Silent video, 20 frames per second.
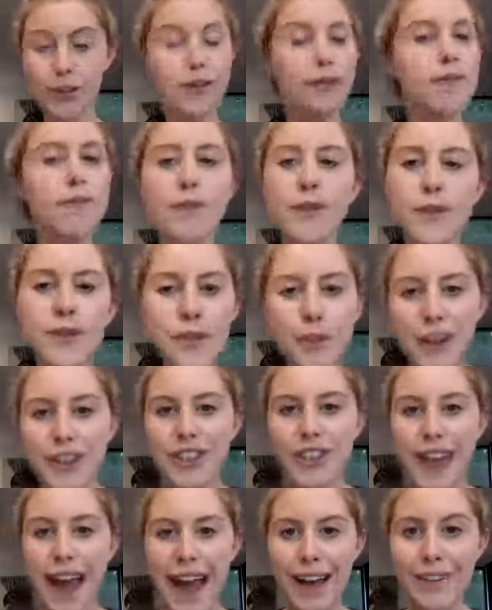the first
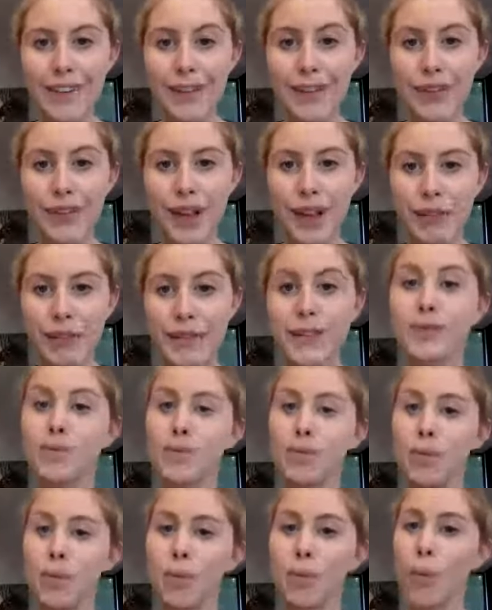question to ask yourself is,
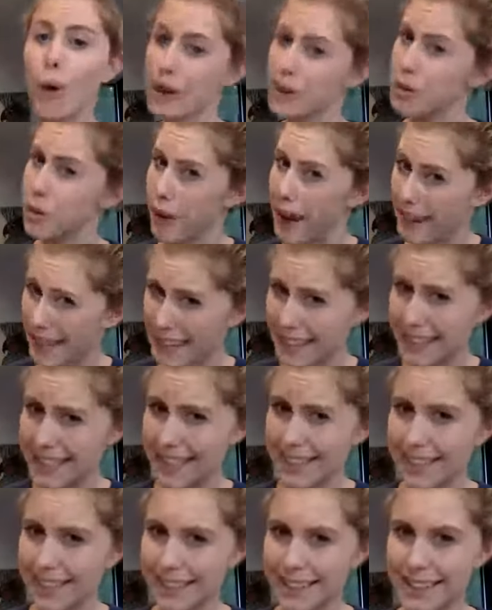what do I
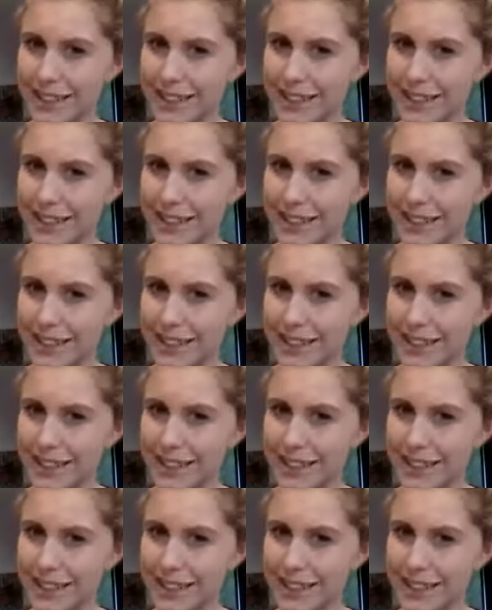eat?